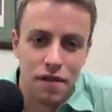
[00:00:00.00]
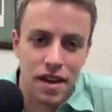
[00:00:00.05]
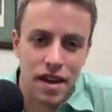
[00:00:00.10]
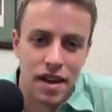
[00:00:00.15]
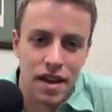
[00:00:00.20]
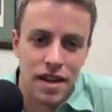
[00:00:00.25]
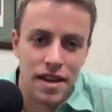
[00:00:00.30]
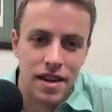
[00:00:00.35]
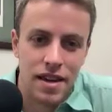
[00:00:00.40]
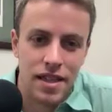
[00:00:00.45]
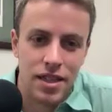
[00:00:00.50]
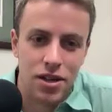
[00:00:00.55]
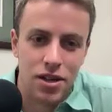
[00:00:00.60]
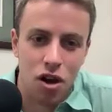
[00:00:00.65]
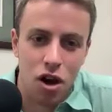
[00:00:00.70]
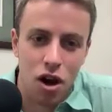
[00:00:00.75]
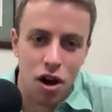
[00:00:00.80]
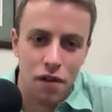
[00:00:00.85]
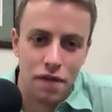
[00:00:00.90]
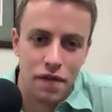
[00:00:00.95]
and it's an
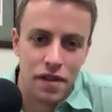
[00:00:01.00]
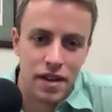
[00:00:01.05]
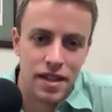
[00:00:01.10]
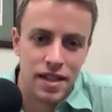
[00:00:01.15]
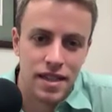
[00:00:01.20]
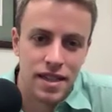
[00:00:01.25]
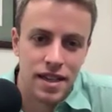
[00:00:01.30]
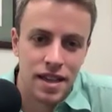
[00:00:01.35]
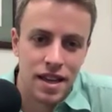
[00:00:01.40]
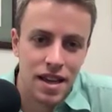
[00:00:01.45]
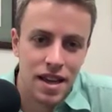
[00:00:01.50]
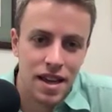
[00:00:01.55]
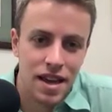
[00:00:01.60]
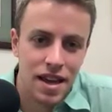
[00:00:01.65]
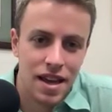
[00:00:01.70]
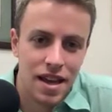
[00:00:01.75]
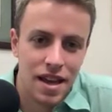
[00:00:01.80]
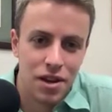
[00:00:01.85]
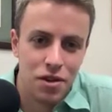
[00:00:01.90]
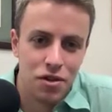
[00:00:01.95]
office,
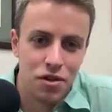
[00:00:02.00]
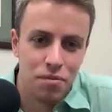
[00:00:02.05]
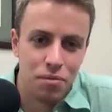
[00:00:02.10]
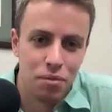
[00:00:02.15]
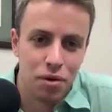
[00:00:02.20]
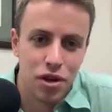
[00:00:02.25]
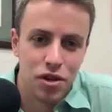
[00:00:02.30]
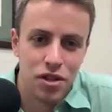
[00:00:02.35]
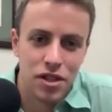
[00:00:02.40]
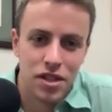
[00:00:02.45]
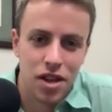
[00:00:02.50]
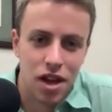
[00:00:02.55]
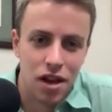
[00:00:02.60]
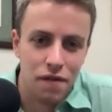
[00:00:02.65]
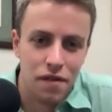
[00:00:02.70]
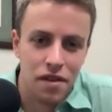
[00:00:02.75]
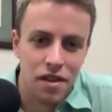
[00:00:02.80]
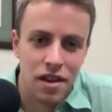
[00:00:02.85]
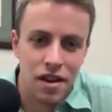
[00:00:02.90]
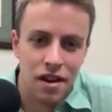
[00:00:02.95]
and you can put your stuff
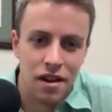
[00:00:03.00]
in there.